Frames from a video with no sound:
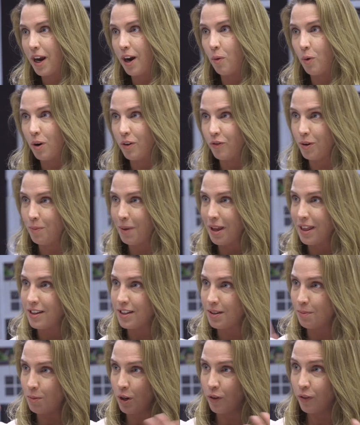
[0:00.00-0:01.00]
or what if we made this
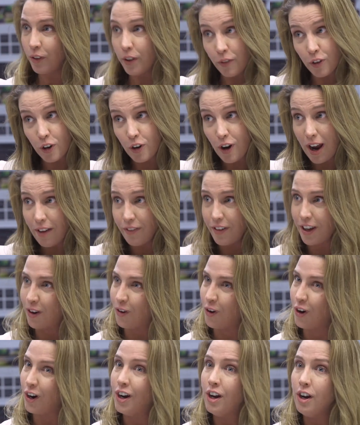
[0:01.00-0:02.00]
a beautiful infographic,
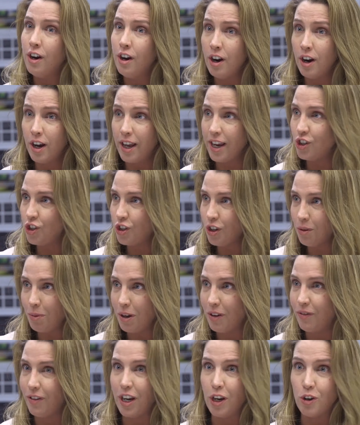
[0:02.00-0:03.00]
or it shouldn't be
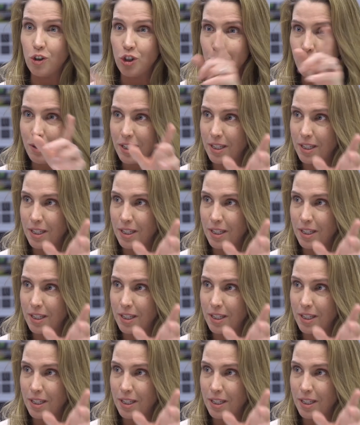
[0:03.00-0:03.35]
a video, it should be